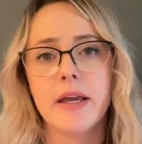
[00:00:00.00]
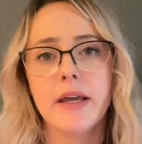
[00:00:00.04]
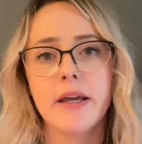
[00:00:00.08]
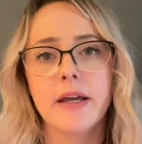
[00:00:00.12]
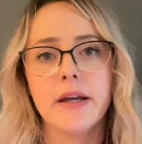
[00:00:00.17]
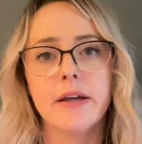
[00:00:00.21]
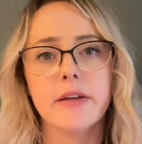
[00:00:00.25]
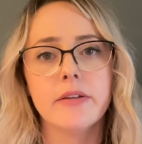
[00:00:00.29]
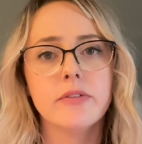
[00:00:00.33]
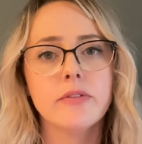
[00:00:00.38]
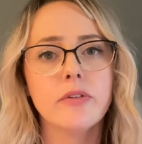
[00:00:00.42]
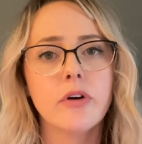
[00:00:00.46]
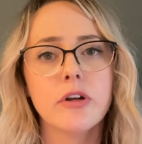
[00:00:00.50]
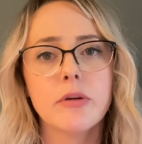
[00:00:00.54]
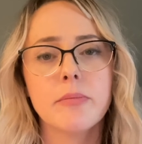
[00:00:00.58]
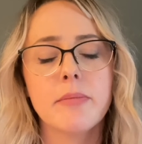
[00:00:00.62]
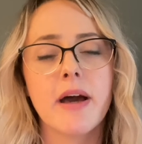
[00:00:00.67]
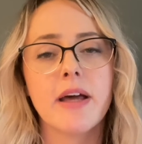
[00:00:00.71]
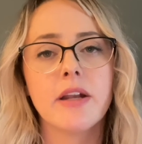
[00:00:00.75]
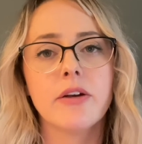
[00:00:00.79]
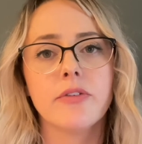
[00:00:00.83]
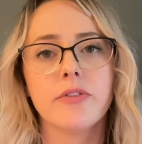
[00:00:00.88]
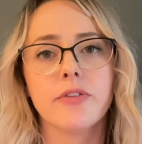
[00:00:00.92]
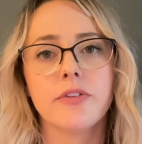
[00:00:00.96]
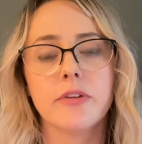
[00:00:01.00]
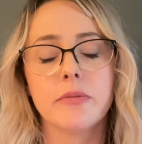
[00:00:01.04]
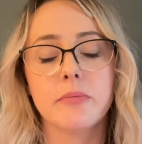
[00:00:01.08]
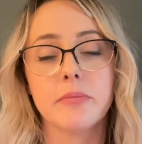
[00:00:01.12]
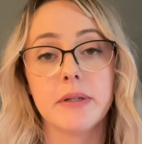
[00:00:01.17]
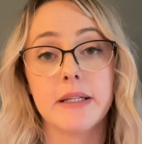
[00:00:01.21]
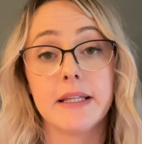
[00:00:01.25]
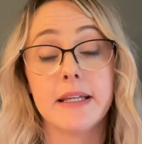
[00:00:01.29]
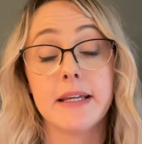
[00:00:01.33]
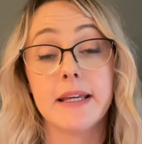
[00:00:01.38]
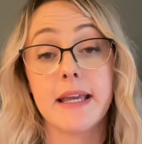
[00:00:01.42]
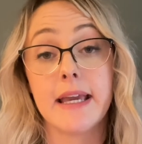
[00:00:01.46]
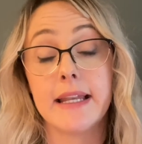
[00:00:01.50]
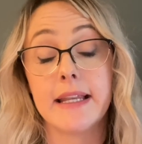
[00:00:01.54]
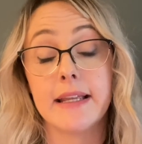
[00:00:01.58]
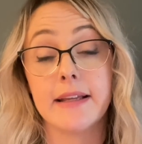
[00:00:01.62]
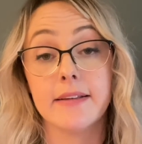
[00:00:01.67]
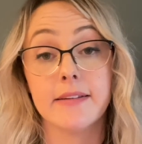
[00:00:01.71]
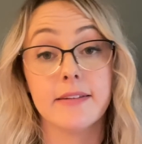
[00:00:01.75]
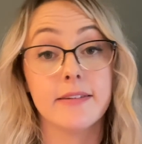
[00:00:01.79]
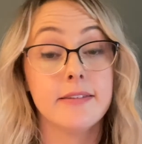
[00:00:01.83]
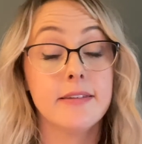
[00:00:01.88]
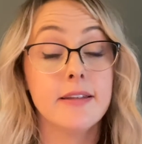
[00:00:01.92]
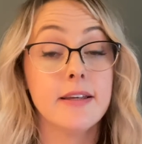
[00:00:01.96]
It's not a matter of simply getting
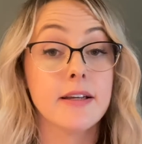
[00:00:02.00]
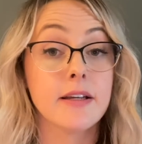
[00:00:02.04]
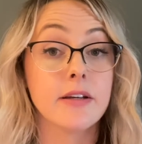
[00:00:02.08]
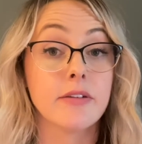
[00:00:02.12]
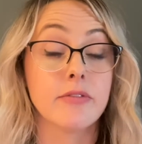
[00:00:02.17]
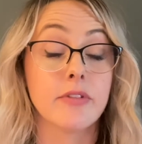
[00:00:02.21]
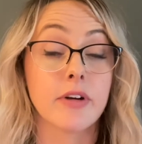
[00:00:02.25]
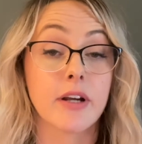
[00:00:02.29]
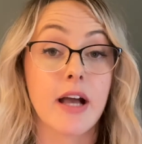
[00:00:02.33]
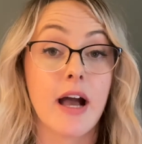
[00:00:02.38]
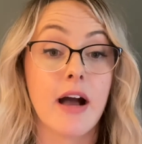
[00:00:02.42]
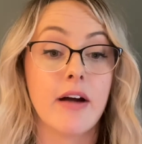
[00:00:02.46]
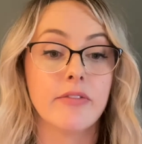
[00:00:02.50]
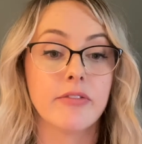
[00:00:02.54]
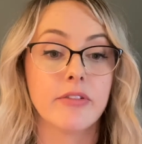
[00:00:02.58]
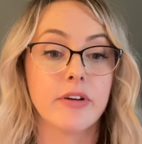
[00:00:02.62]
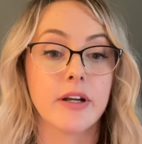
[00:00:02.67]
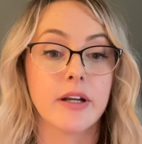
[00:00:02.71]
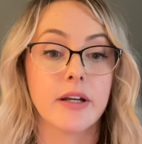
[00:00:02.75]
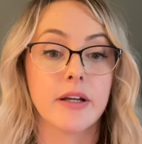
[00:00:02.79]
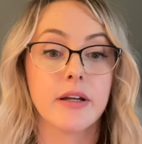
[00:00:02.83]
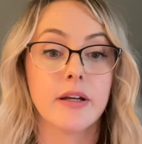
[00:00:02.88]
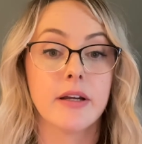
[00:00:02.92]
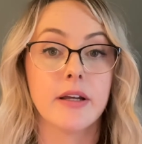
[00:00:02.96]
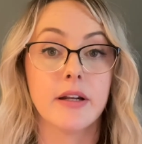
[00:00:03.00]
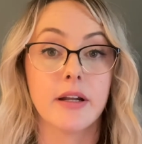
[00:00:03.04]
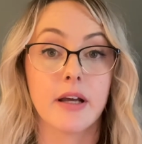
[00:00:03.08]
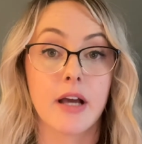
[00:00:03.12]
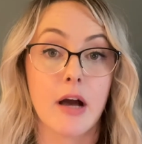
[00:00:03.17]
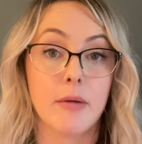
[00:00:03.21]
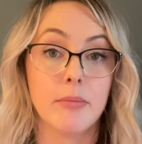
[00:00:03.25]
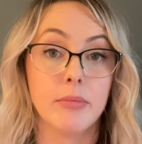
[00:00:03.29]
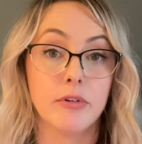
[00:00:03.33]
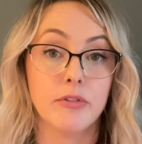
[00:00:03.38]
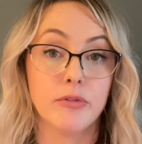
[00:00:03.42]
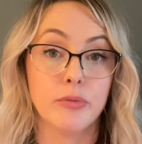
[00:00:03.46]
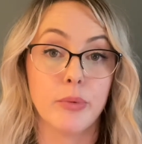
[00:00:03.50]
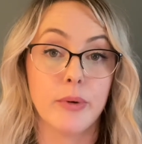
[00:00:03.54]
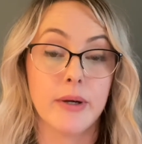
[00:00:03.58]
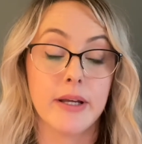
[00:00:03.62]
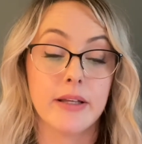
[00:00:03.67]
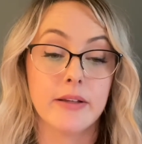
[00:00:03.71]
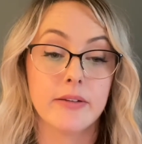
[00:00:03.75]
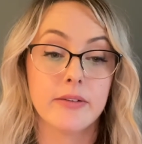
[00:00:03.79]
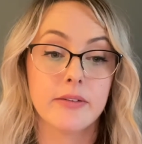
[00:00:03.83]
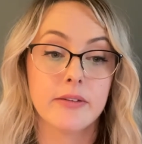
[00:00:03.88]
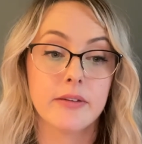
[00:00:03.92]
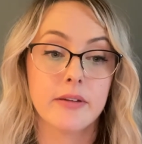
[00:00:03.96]
sick and recovering in a couple of
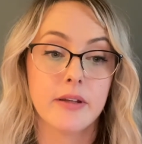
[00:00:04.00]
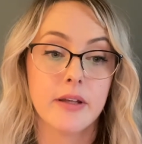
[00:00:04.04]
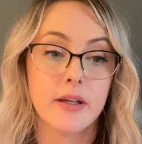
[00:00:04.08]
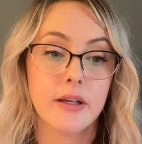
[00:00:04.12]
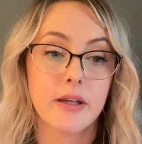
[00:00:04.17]
weeks.